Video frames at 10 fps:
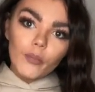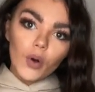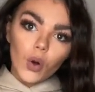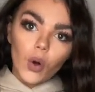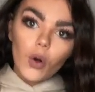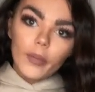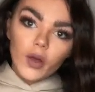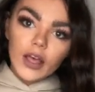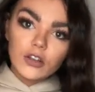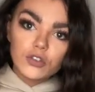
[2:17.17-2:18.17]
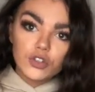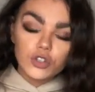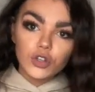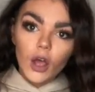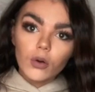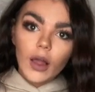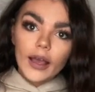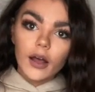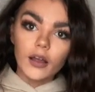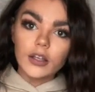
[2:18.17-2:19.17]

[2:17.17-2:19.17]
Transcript: But it's so like,